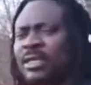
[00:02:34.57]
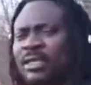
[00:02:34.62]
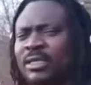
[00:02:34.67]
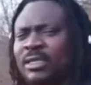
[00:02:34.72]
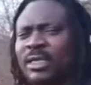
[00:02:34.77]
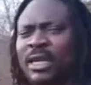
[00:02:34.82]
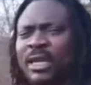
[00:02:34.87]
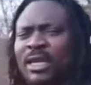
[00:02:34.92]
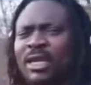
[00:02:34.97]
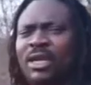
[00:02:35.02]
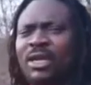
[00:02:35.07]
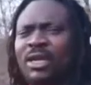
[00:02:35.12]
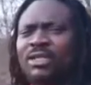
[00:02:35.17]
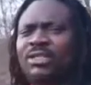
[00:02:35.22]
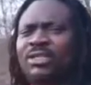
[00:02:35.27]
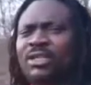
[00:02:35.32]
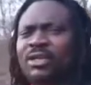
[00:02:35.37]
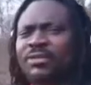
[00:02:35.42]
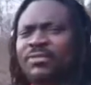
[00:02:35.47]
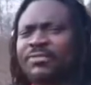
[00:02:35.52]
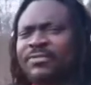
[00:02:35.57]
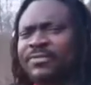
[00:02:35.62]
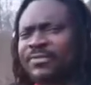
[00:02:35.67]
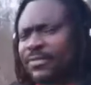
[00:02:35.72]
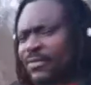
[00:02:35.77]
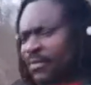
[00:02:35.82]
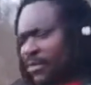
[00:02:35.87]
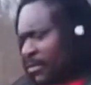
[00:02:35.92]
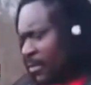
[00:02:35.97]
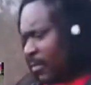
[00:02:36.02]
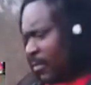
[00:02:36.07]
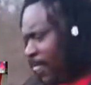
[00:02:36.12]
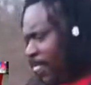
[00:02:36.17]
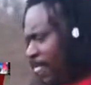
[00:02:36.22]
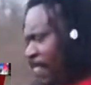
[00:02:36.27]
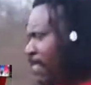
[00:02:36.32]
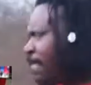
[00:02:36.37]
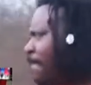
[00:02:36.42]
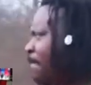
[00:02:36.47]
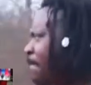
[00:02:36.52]
There are a lot of
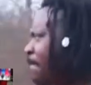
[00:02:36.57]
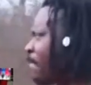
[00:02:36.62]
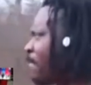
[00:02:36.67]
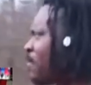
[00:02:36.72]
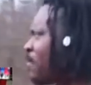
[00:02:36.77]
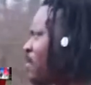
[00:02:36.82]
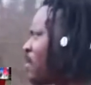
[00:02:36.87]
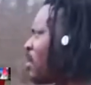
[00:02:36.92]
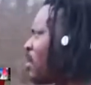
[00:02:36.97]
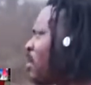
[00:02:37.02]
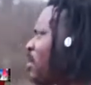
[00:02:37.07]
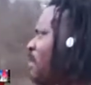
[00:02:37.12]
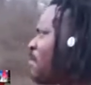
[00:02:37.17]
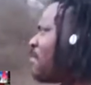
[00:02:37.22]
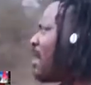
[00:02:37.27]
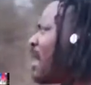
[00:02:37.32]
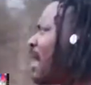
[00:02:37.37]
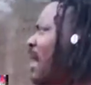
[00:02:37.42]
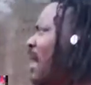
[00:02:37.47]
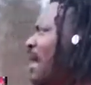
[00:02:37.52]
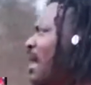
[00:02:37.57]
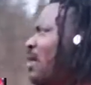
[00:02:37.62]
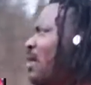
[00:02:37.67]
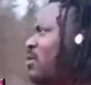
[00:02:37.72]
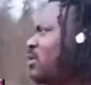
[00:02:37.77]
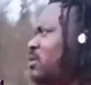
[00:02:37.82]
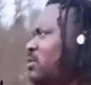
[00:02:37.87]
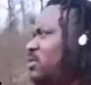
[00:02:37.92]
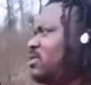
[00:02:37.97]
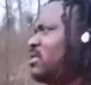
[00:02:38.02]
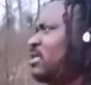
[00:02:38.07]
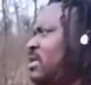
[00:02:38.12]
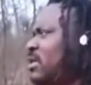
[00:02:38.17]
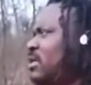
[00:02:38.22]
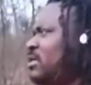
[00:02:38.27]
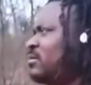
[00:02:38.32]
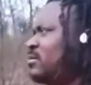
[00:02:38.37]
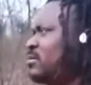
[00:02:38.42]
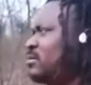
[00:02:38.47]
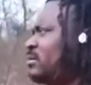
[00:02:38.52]
powers
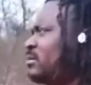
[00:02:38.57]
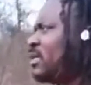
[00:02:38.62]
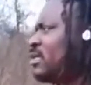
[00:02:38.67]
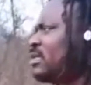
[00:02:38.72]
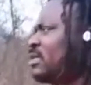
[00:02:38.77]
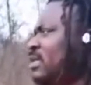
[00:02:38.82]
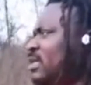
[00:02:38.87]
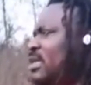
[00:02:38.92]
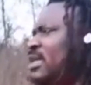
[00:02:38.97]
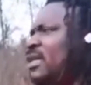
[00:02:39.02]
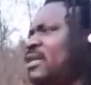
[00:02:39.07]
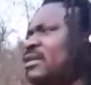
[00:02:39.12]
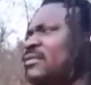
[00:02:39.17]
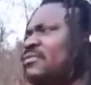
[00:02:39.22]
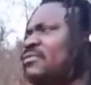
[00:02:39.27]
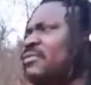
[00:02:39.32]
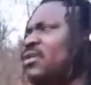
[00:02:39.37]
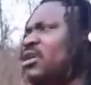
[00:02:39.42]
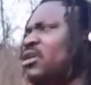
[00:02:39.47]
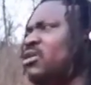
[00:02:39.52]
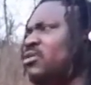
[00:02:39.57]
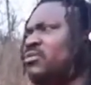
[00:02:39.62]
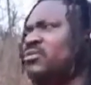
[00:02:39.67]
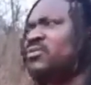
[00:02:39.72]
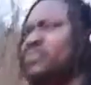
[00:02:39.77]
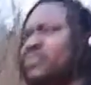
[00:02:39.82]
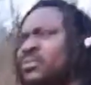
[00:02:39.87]
now that are now involved.